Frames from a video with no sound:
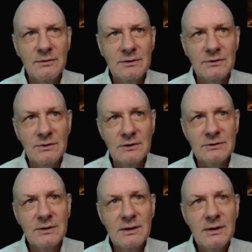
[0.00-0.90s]
It
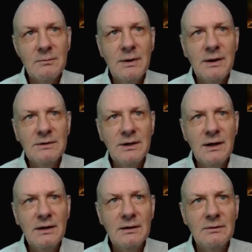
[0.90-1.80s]
says,
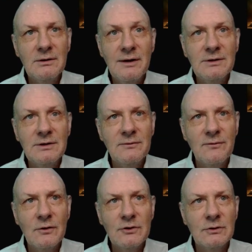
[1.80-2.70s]
maintaining loving
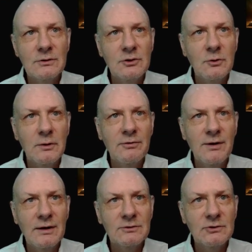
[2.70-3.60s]
devotion to
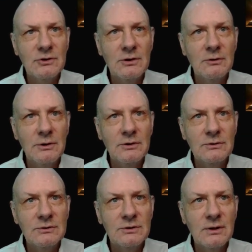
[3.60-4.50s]
1,000
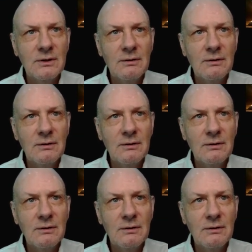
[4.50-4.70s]
generations,